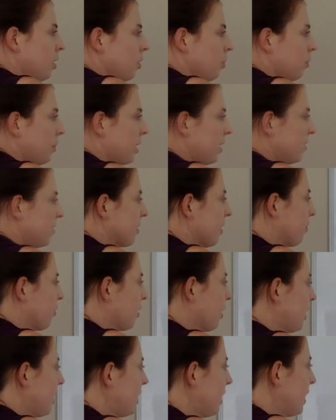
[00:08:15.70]
means that
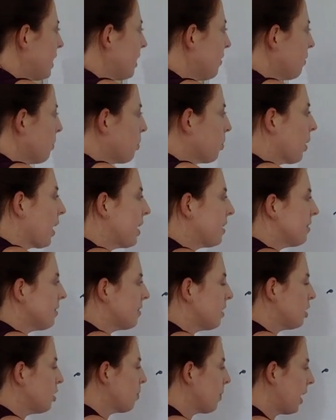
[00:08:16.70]
for any given price
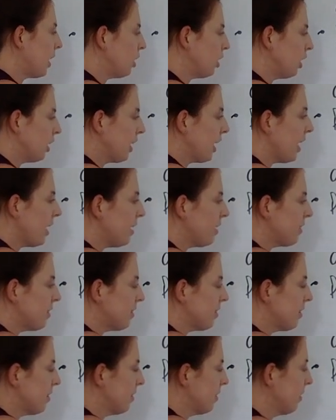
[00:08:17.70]
that you might look
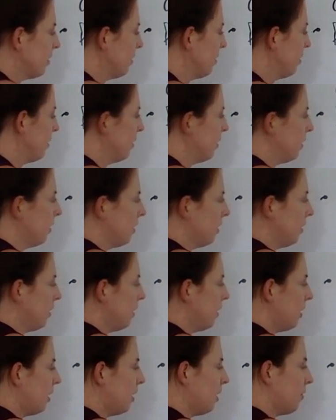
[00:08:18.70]

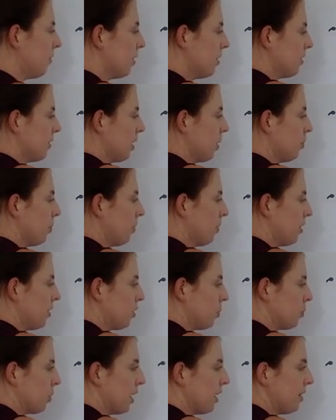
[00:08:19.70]
at, for example,
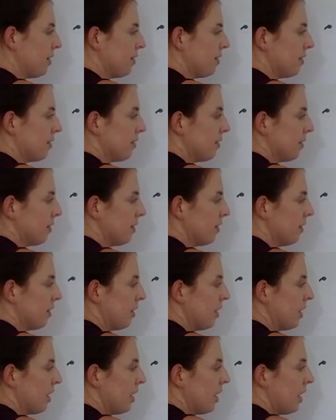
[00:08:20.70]
this price,
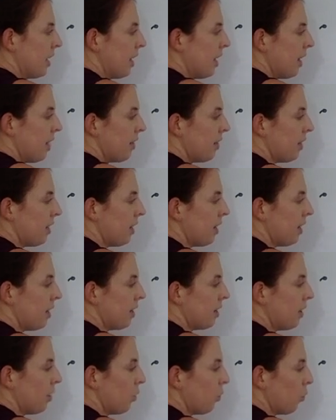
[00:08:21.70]

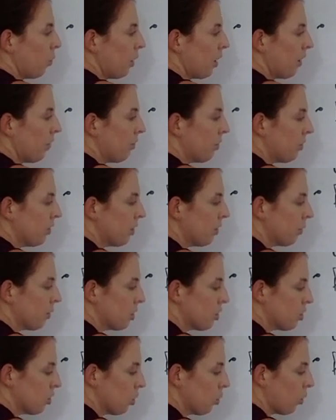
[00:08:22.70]
then whatever the
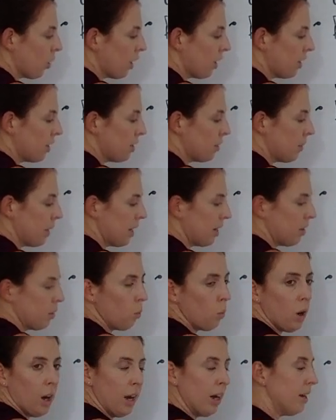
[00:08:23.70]
original quantity demanded
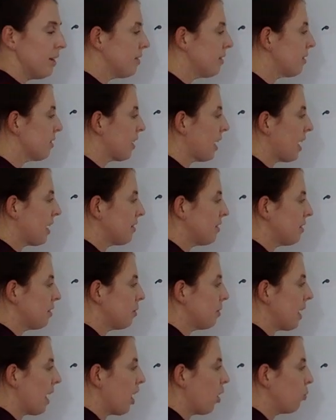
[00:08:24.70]
was, there has
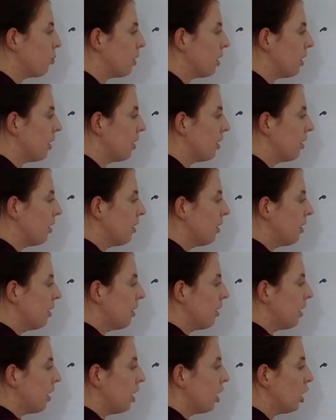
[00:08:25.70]
to now be
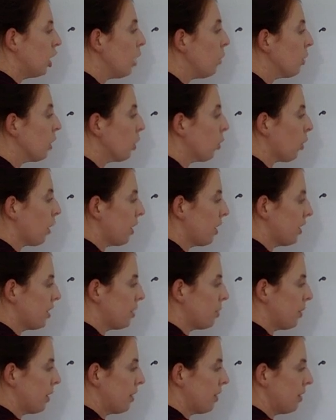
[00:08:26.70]
a lower
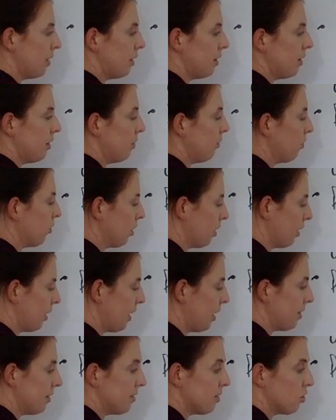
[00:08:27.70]
quantity demanded.
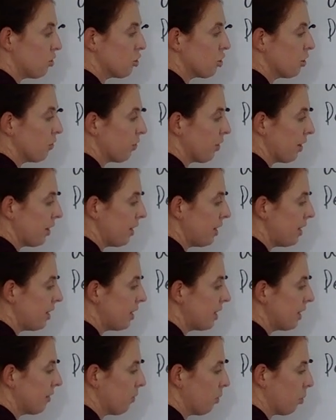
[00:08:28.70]
And this is true for
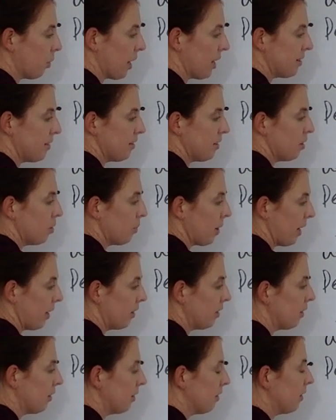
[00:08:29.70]
any given price that you
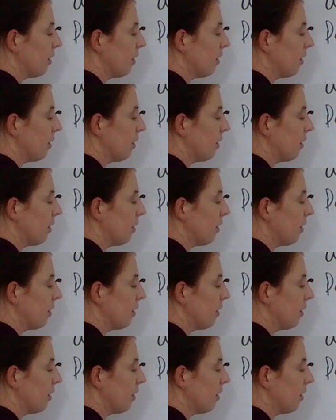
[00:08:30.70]
might